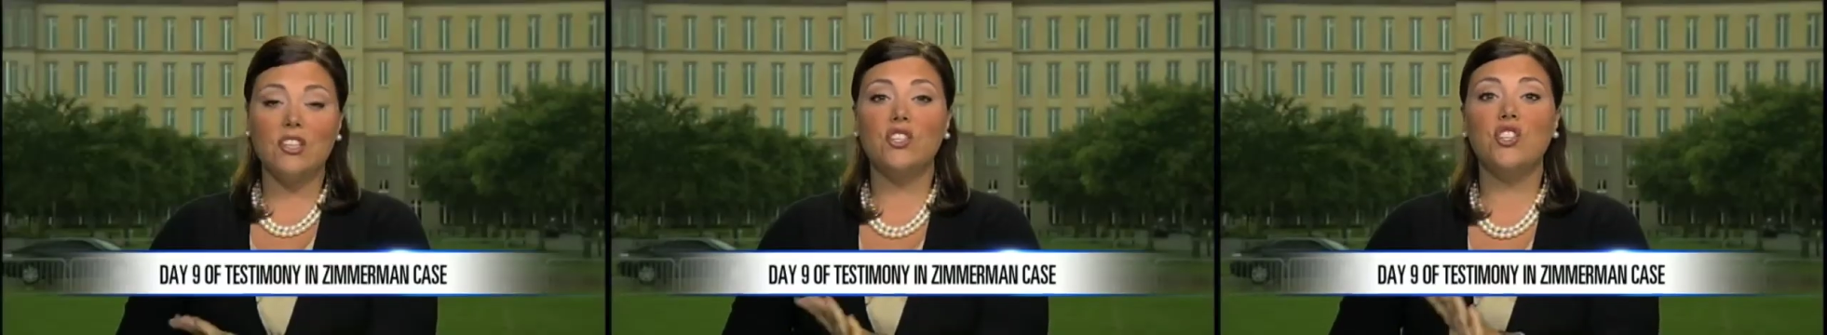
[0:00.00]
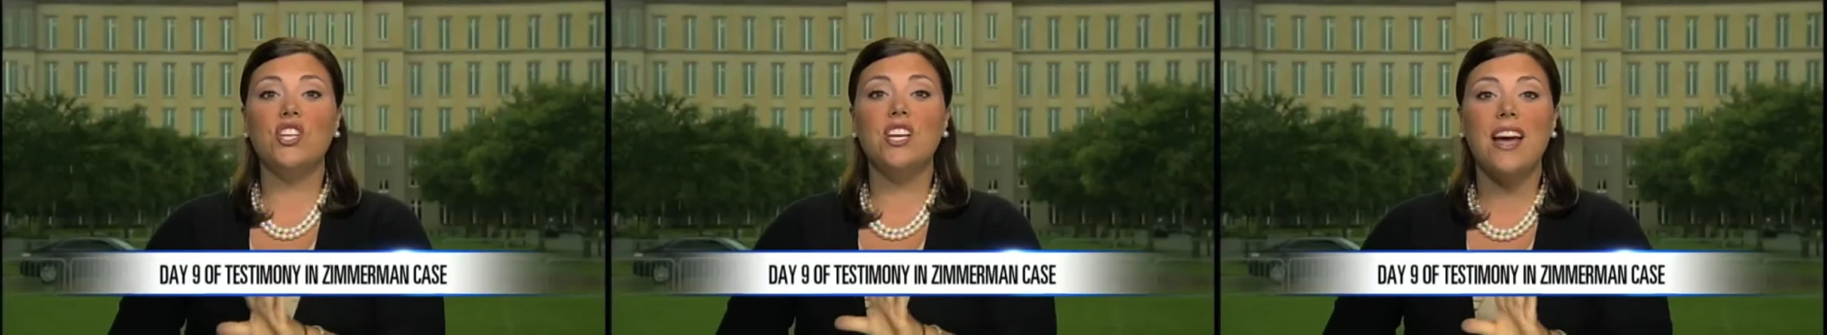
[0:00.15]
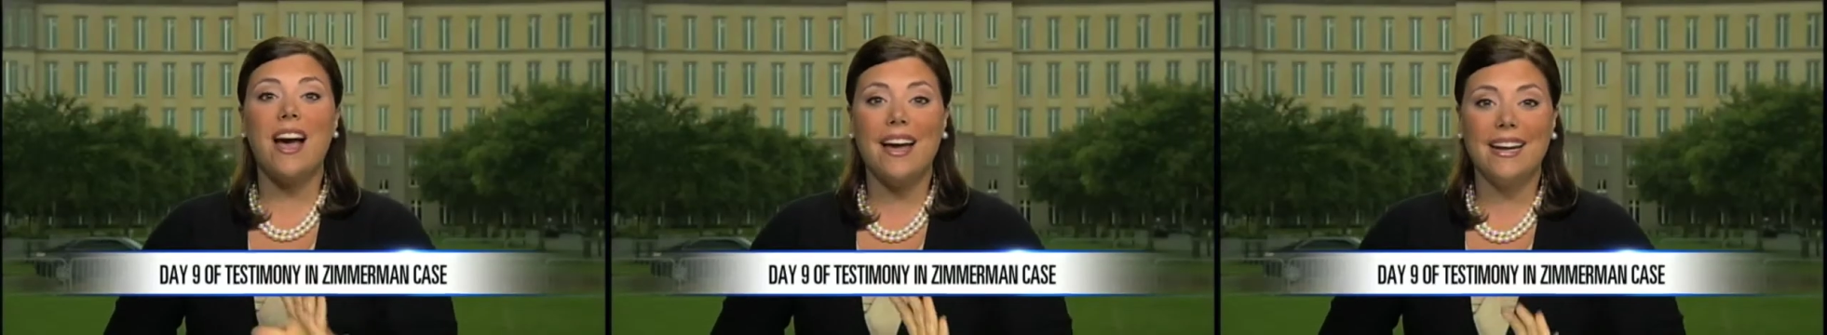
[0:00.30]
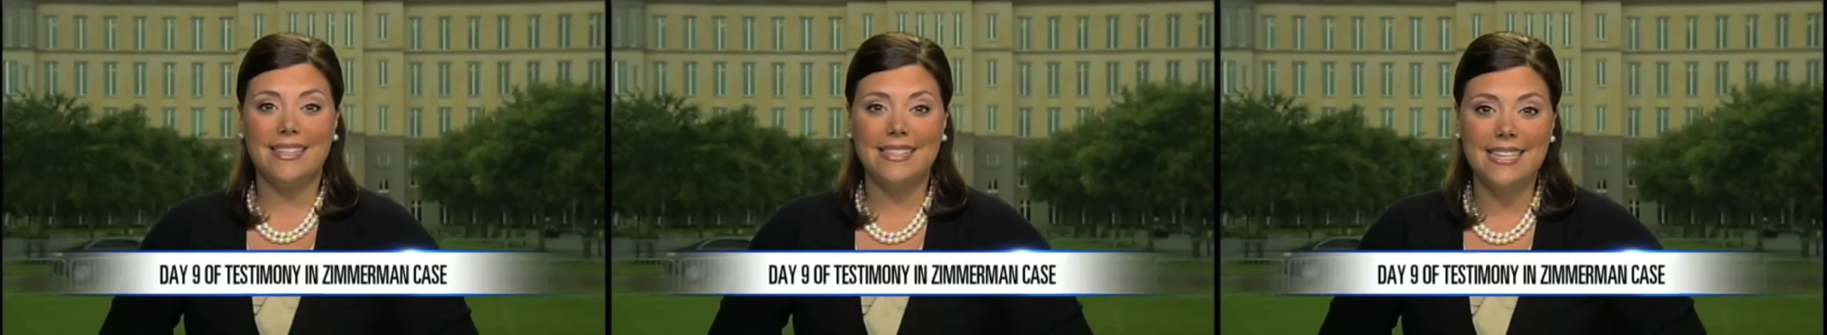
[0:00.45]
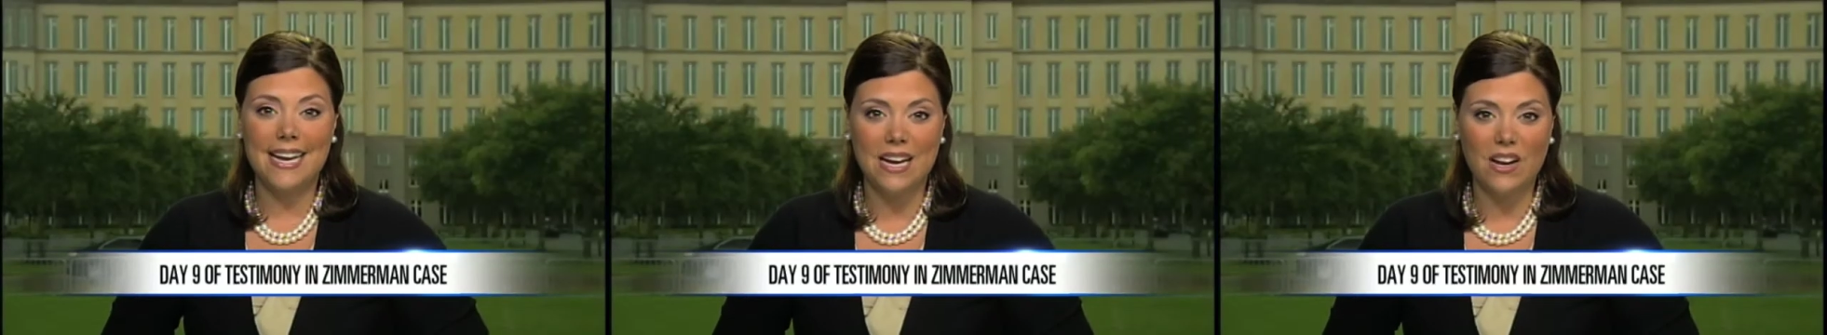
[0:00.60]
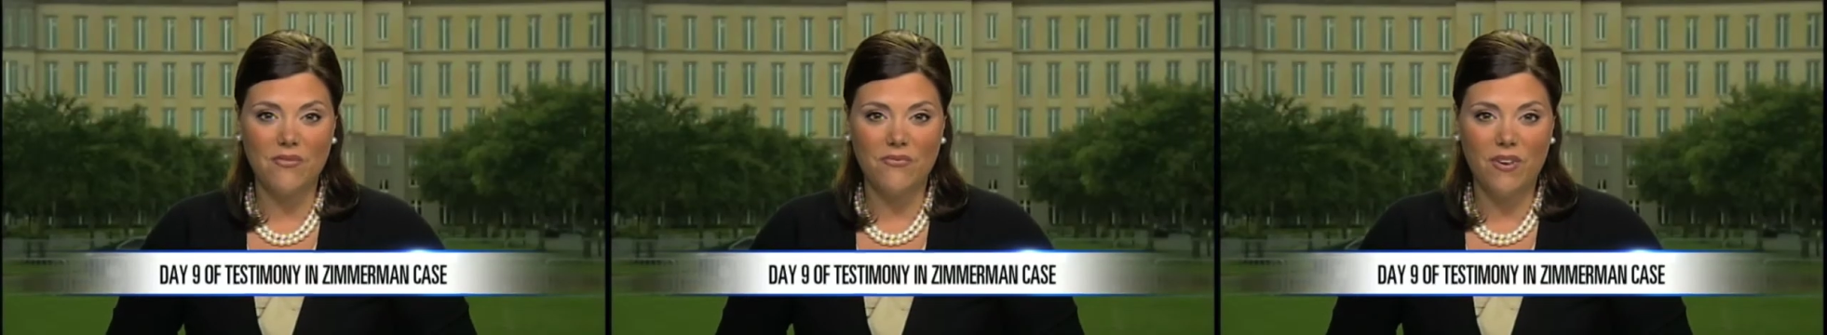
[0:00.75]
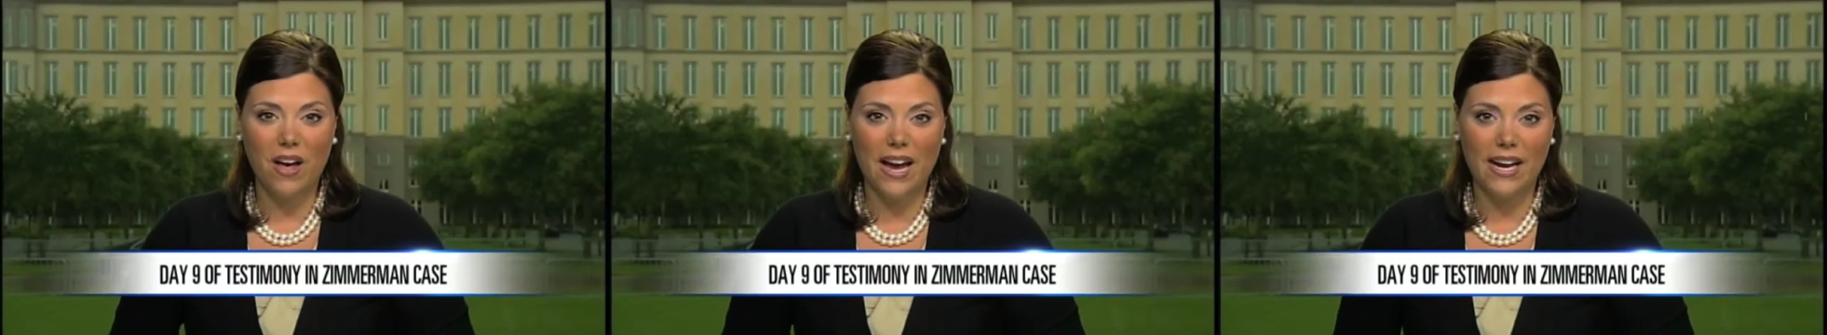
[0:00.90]
she
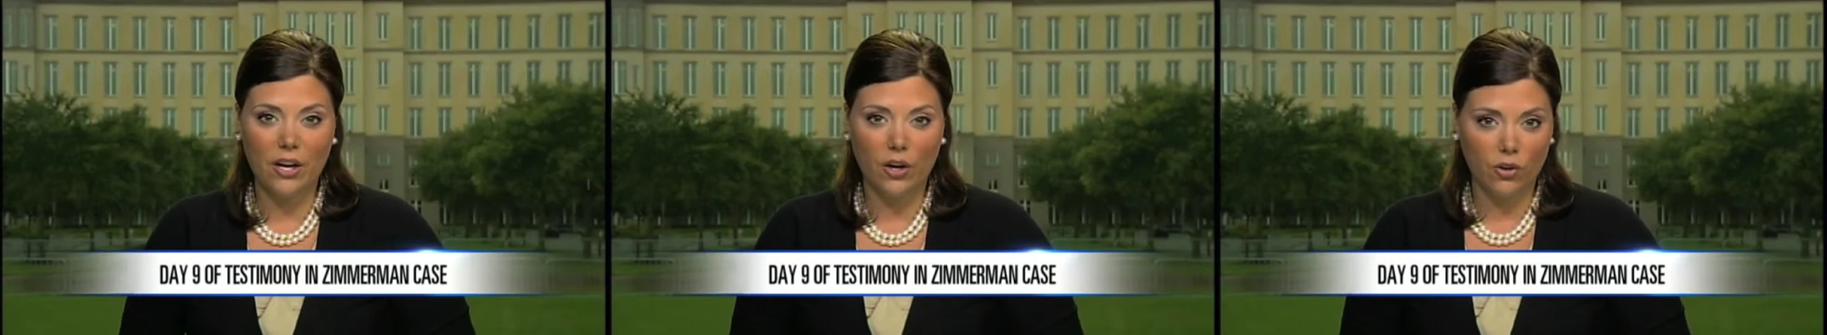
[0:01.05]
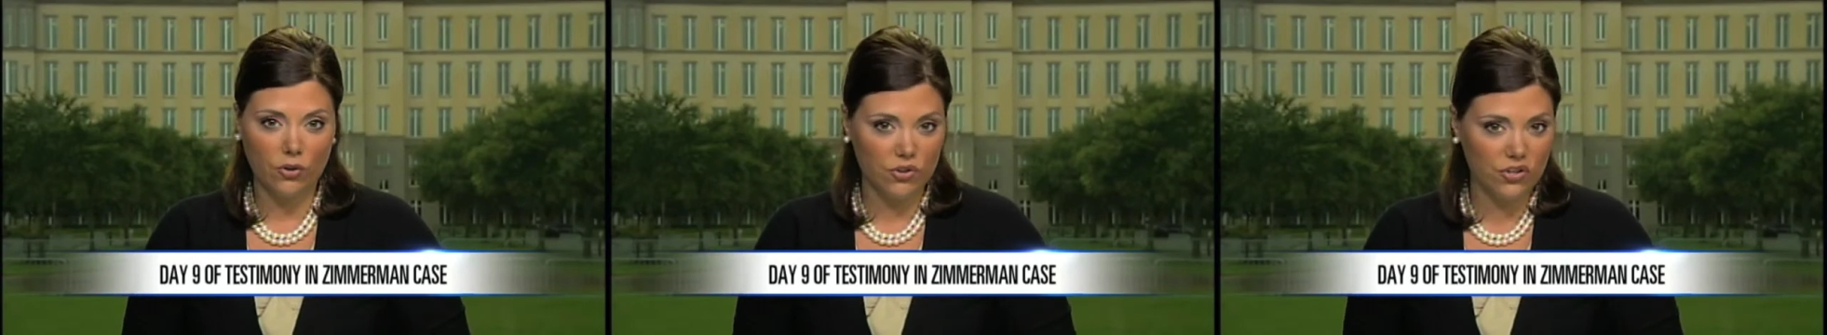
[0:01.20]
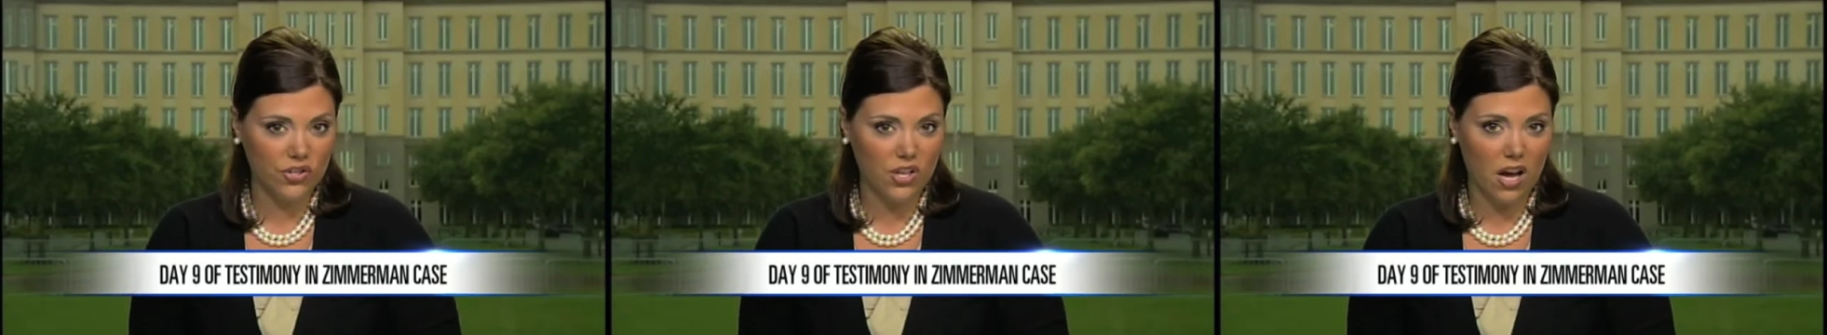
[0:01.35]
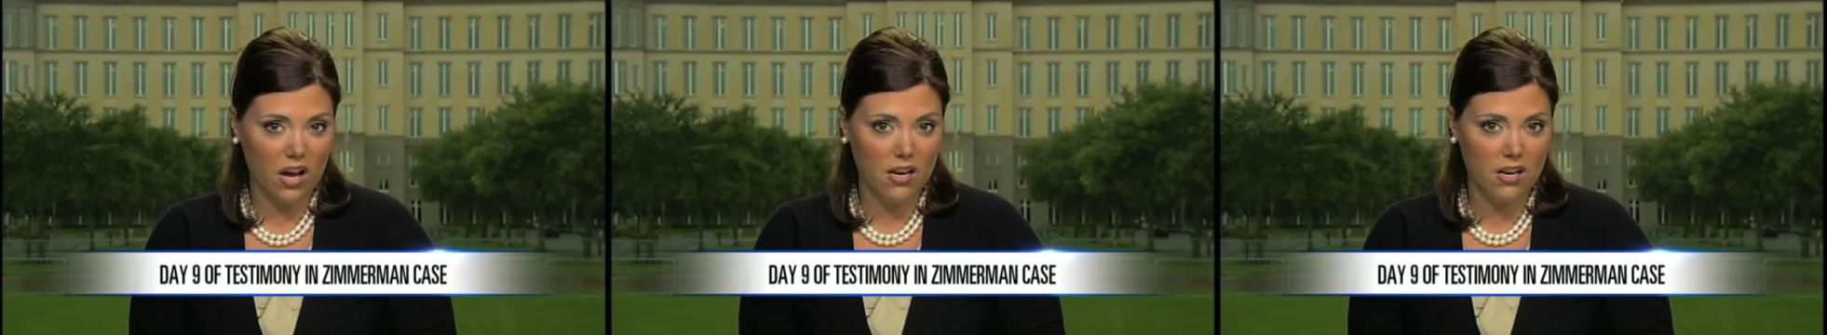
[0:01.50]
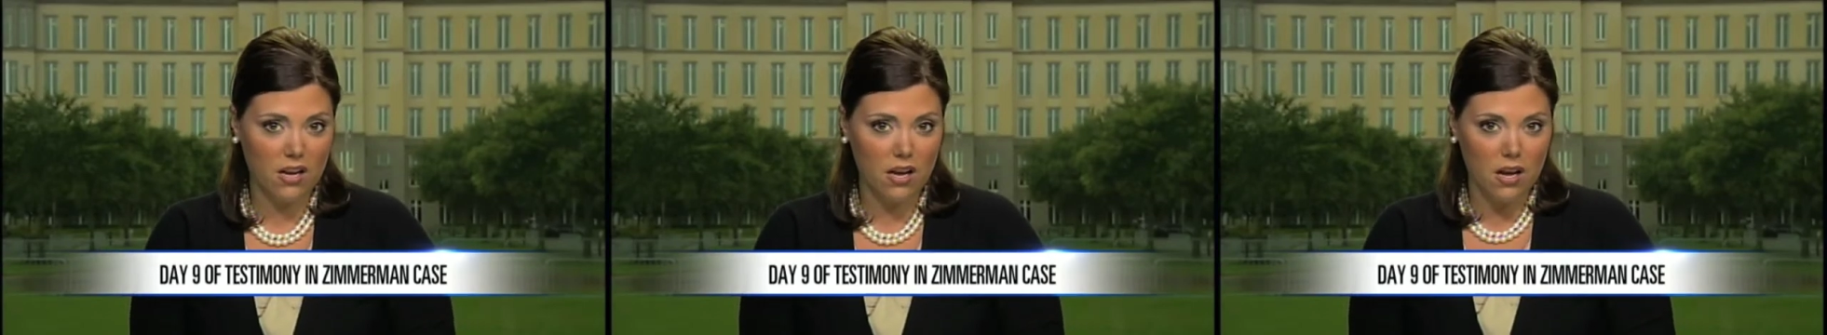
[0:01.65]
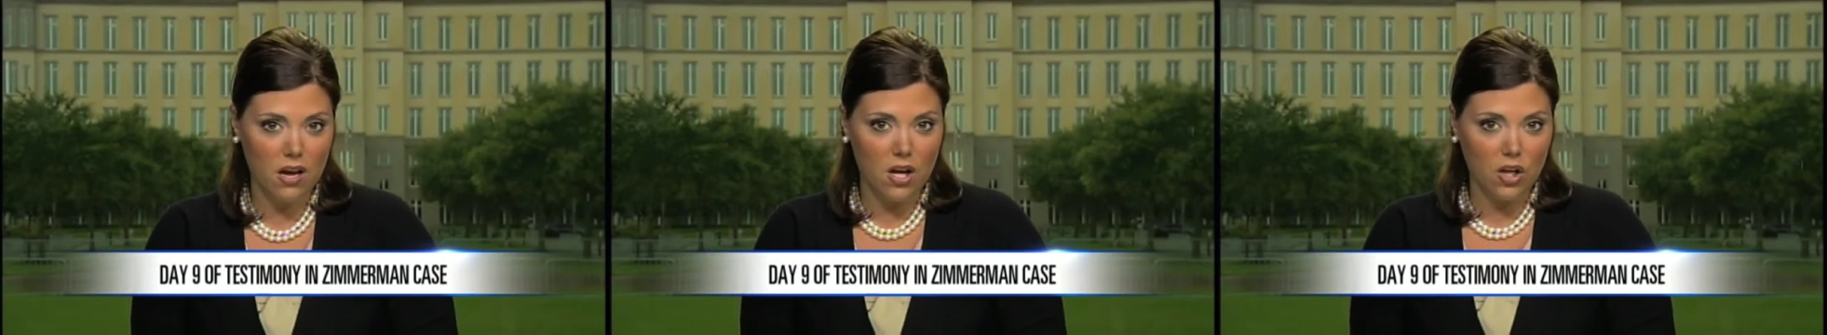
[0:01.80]
identified her son,